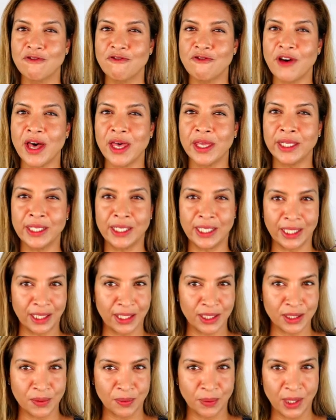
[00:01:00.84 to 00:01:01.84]
Finally,
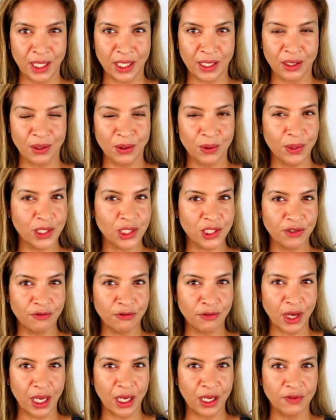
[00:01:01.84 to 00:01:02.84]
this week, question
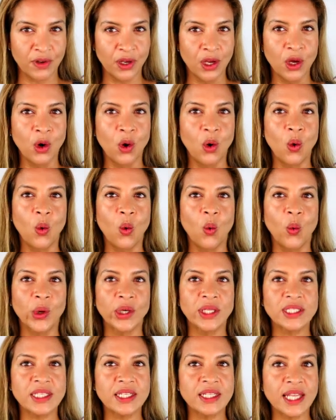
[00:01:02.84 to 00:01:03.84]
five What
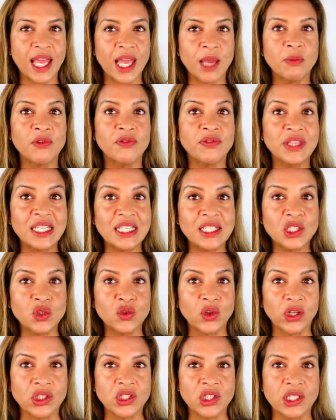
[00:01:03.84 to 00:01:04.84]
is the name of these
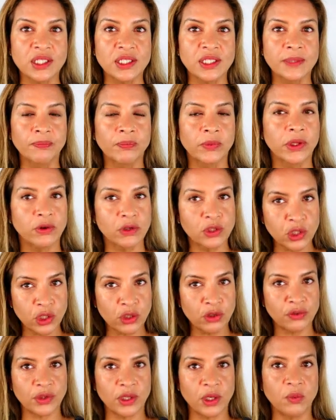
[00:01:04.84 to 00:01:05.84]
structures? There are two
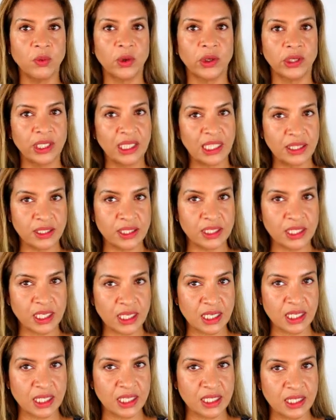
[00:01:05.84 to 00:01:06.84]
of them, one on either
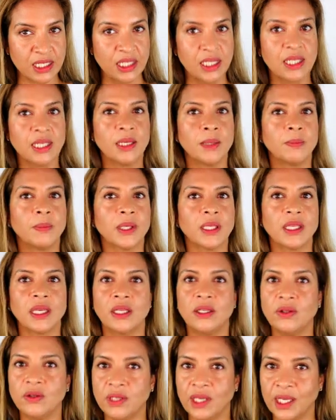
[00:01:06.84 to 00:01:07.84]
side, but
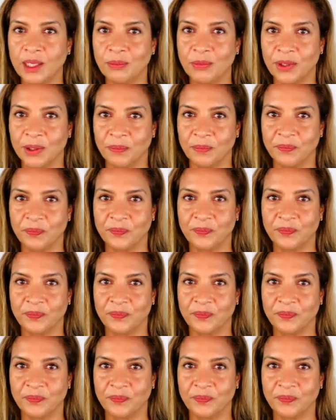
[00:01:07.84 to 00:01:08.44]
can you name them?